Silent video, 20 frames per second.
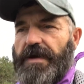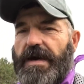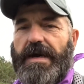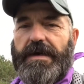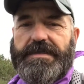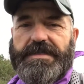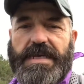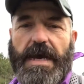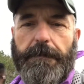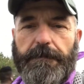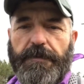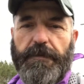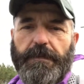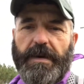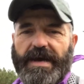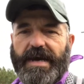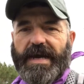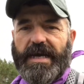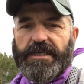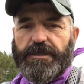temper
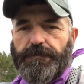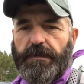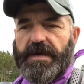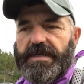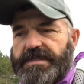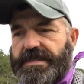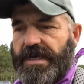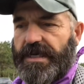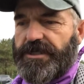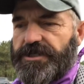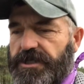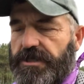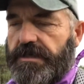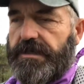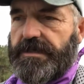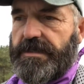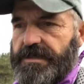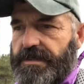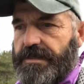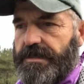my
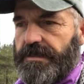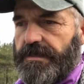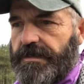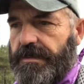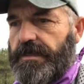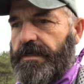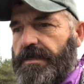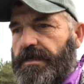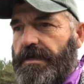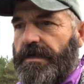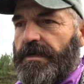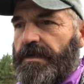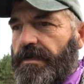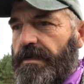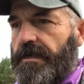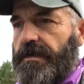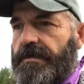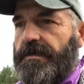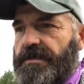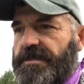expectations,
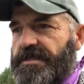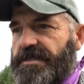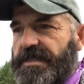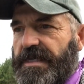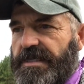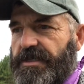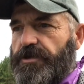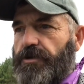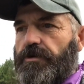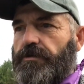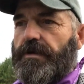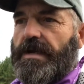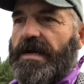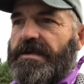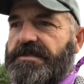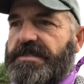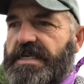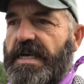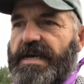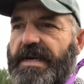stick to
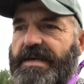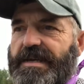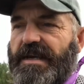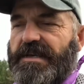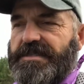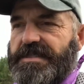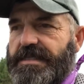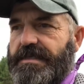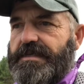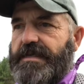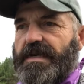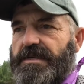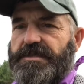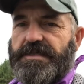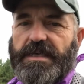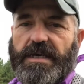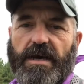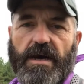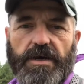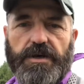around 10, I'll see
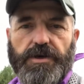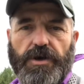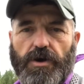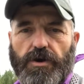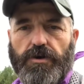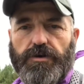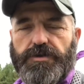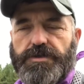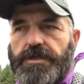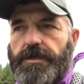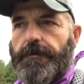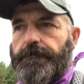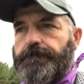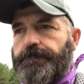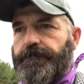how it goes.